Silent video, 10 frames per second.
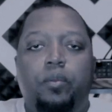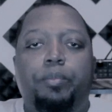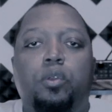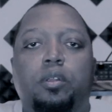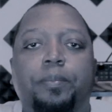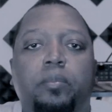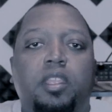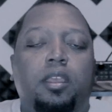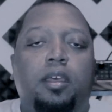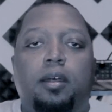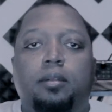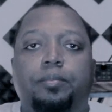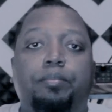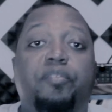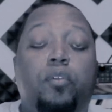Report.
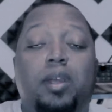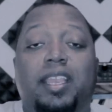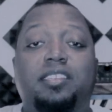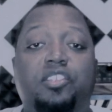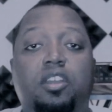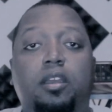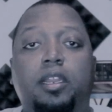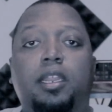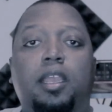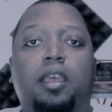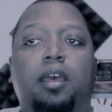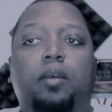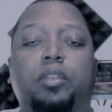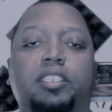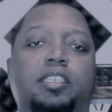Before I get started, I
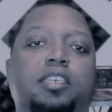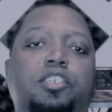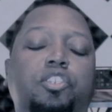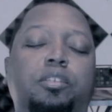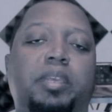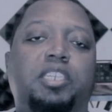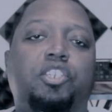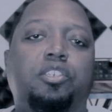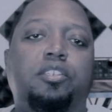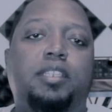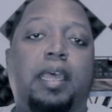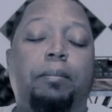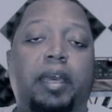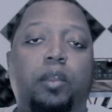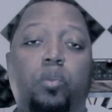want to tell you to make sure you
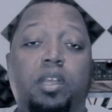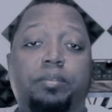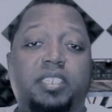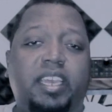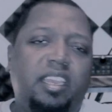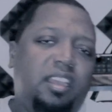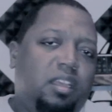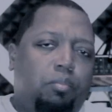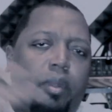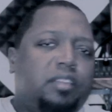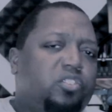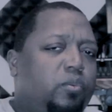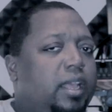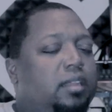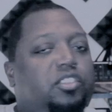stop by the website, browse
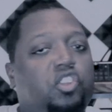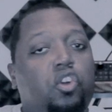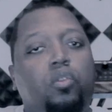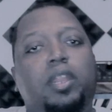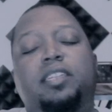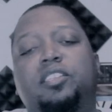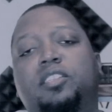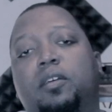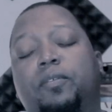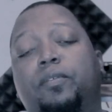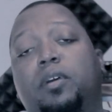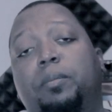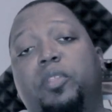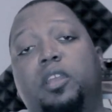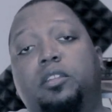around. There's a whole lot of stuff
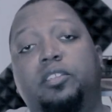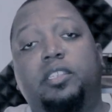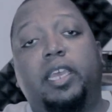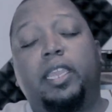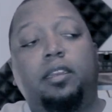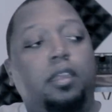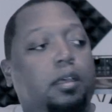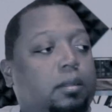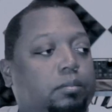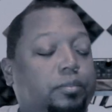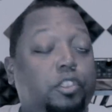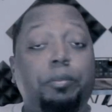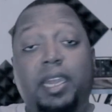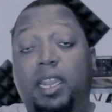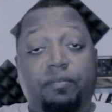up there on the site you
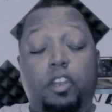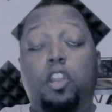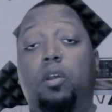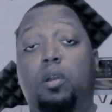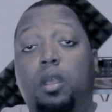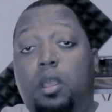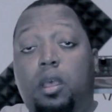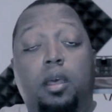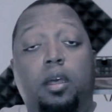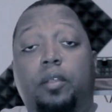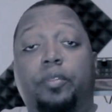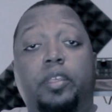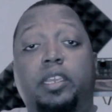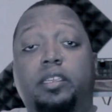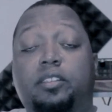may not even know.
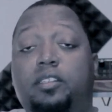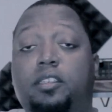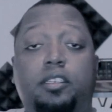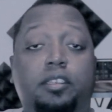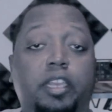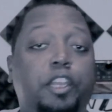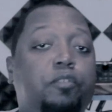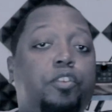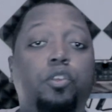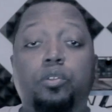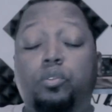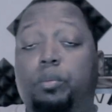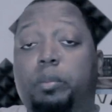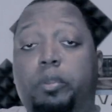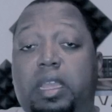There's interviews
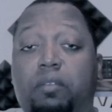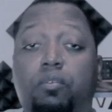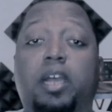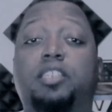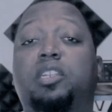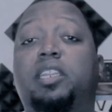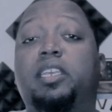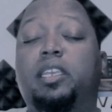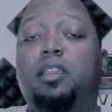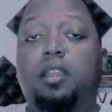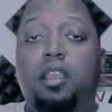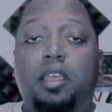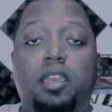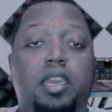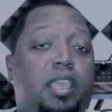with people like Roger Lynn,
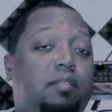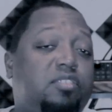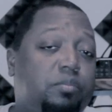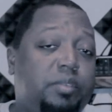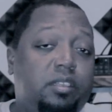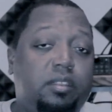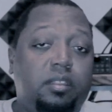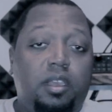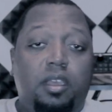Dave Smith,